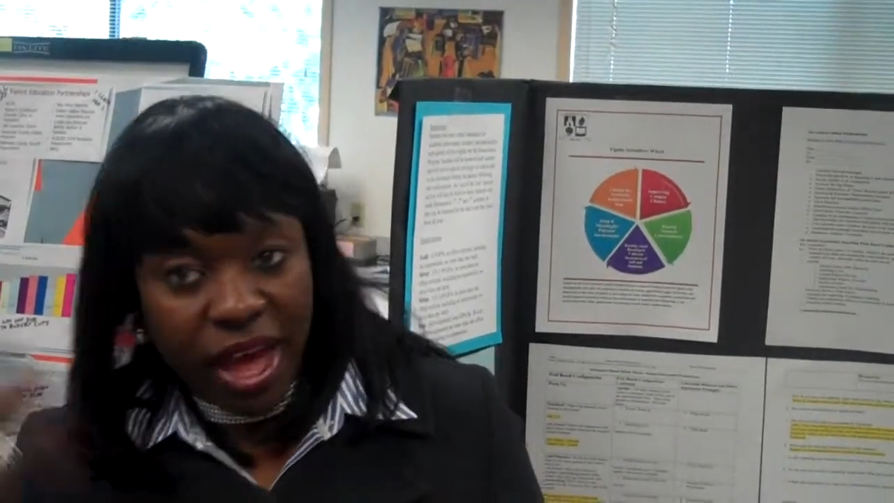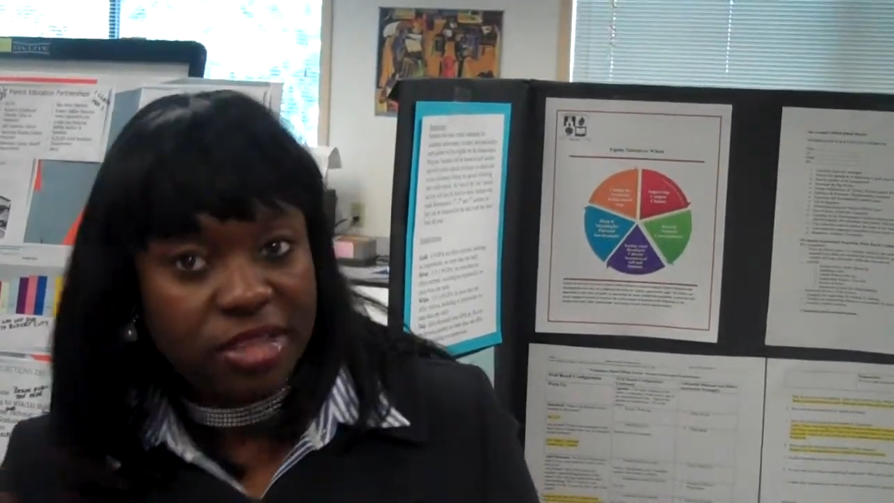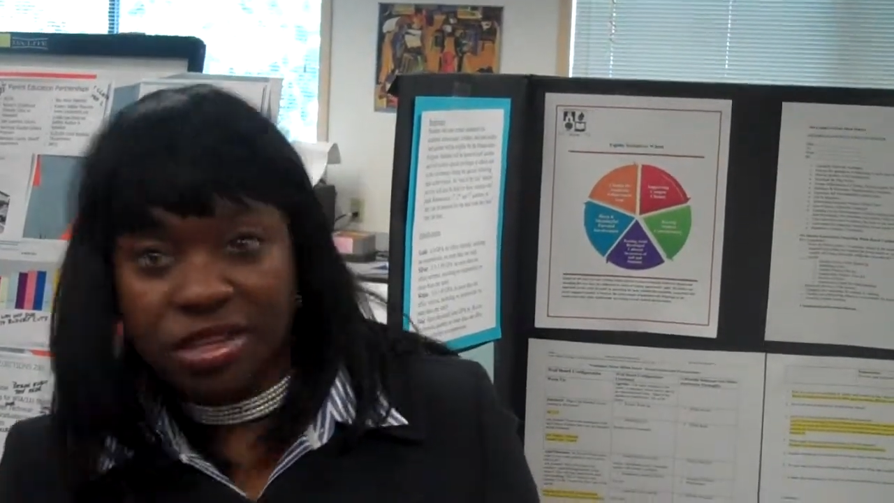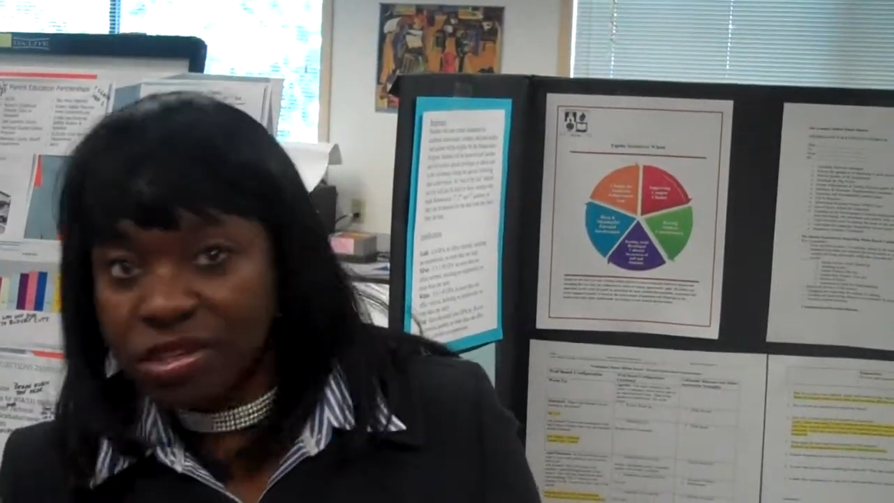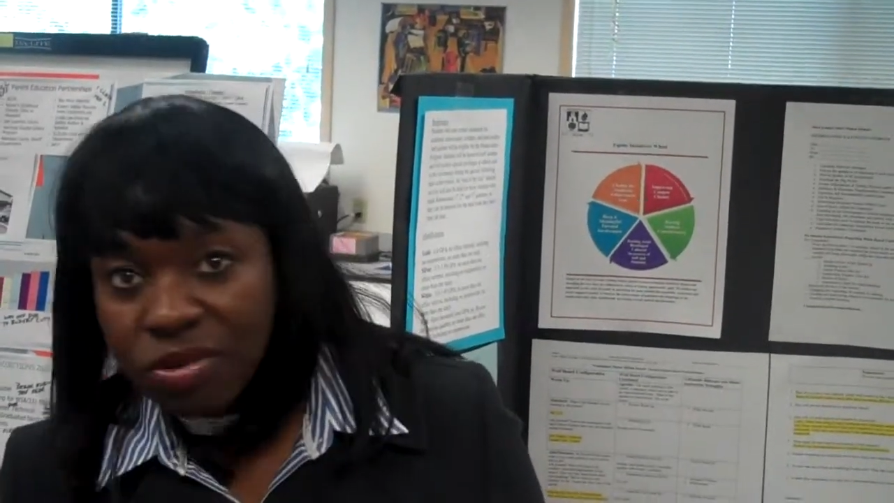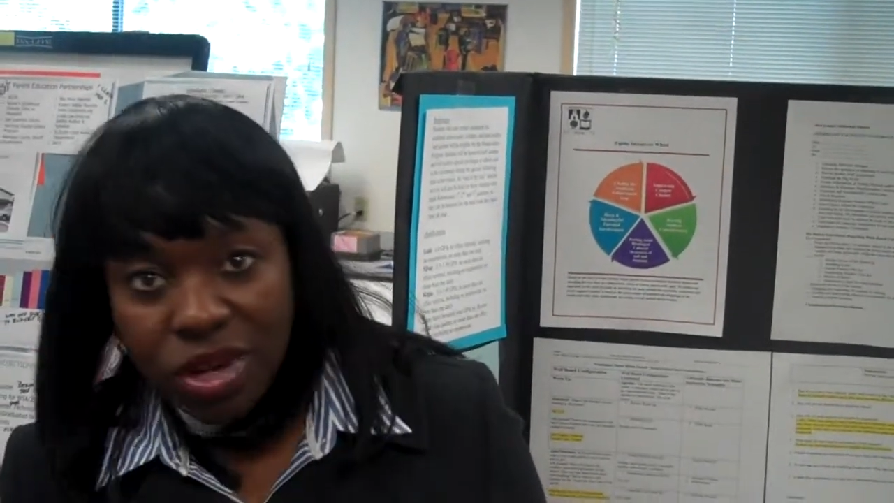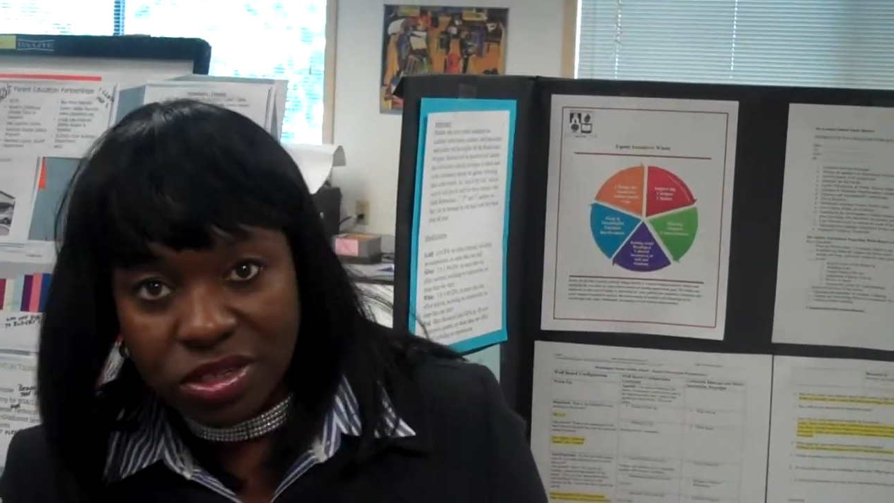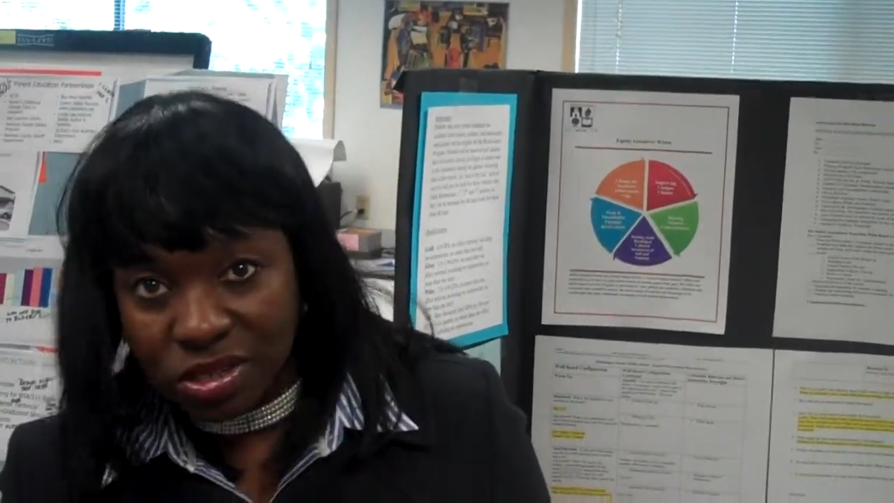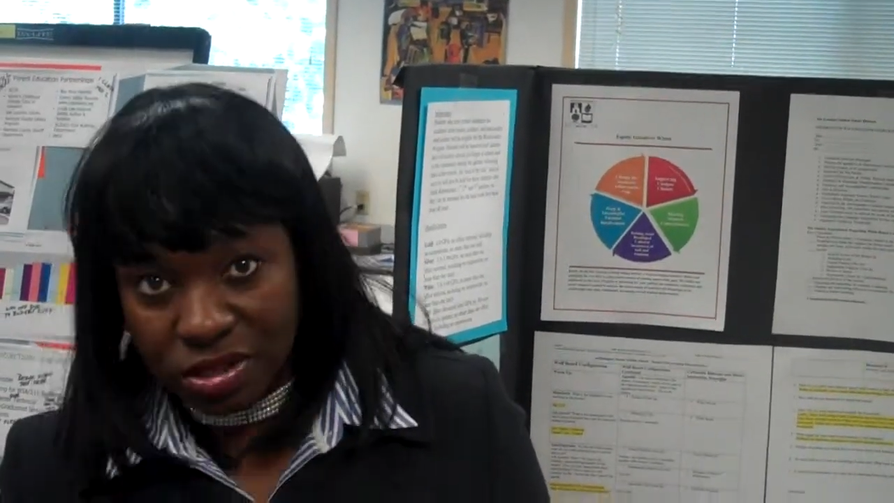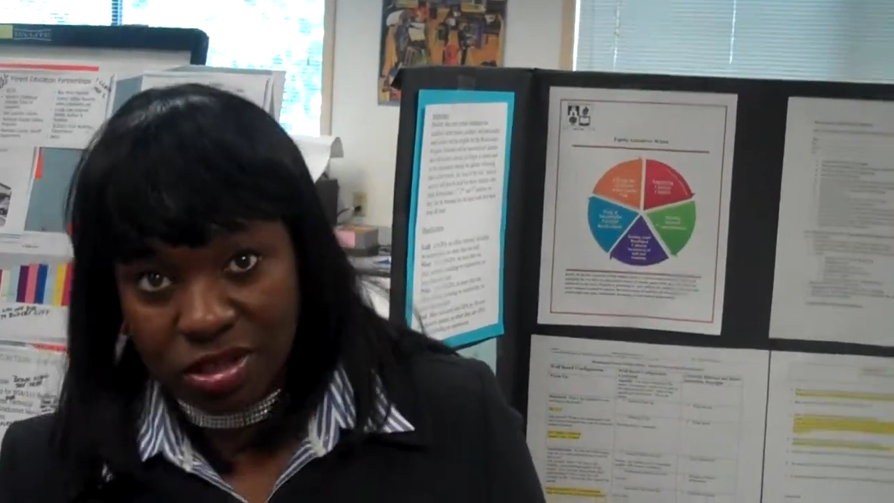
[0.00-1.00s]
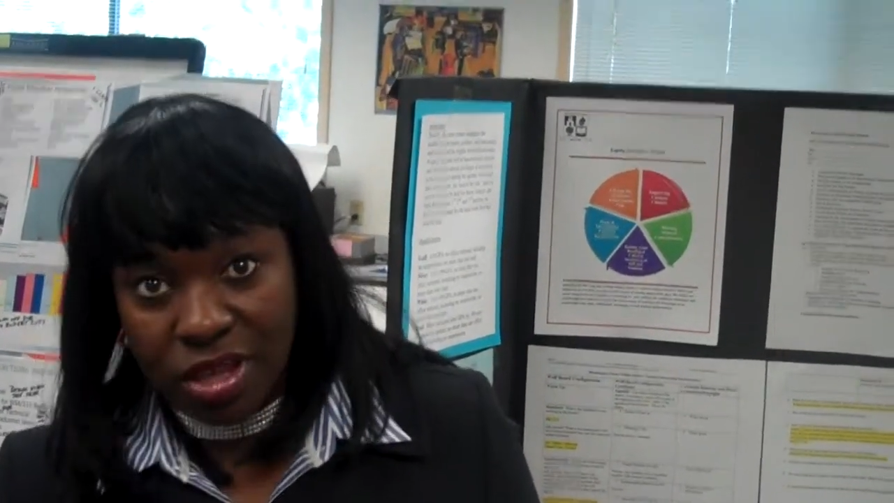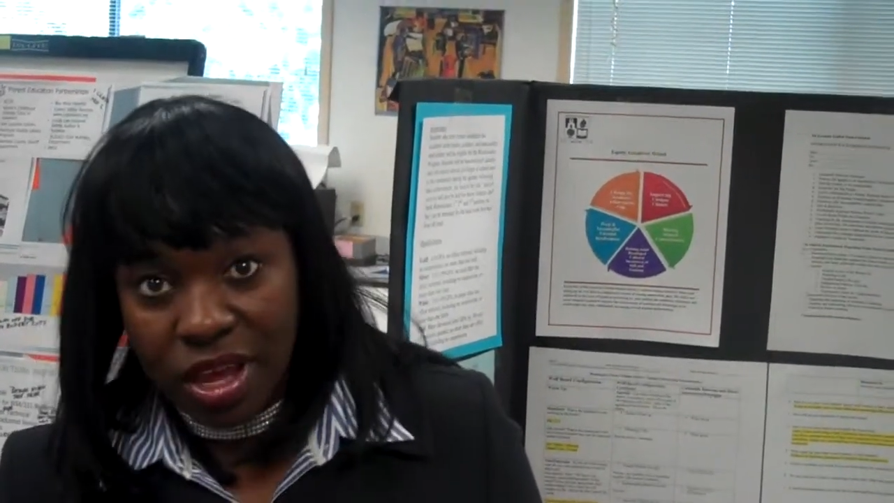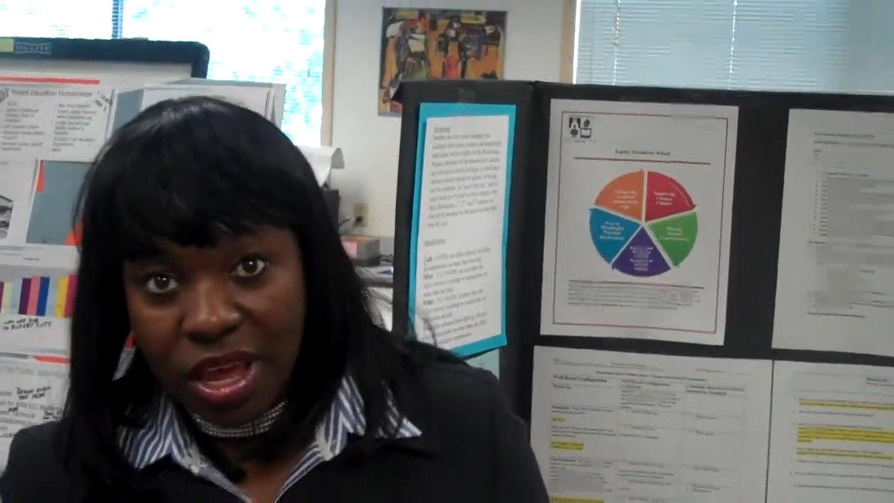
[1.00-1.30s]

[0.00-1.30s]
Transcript: ask us questions,